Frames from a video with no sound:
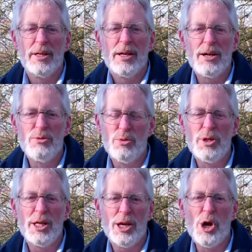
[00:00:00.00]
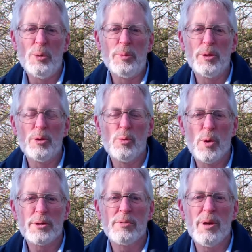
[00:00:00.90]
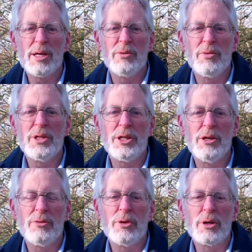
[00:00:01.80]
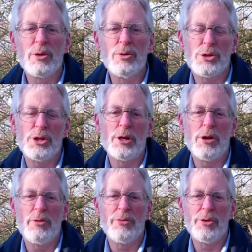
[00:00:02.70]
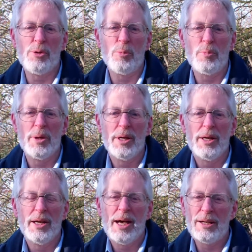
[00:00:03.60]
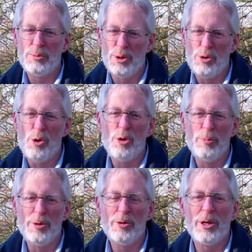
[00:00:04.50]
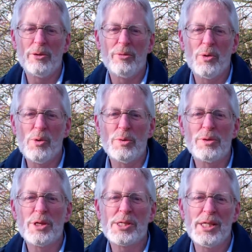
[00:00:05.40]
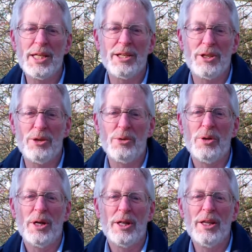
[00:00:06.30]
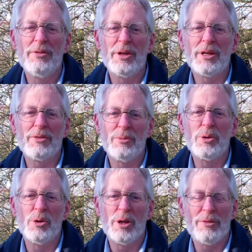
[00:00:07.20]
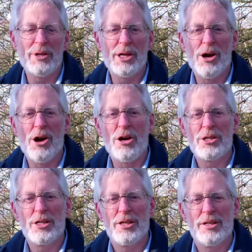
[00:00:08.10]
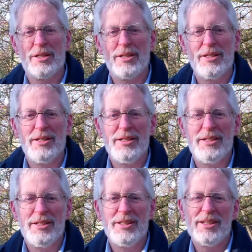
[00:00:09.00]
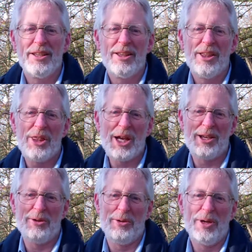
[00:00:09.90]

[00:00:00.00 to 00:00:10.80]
I really hope that you'll want to make a video for inclusion in our film, and we'll all be looking forward to seeing you living from your loving heart. Thank you.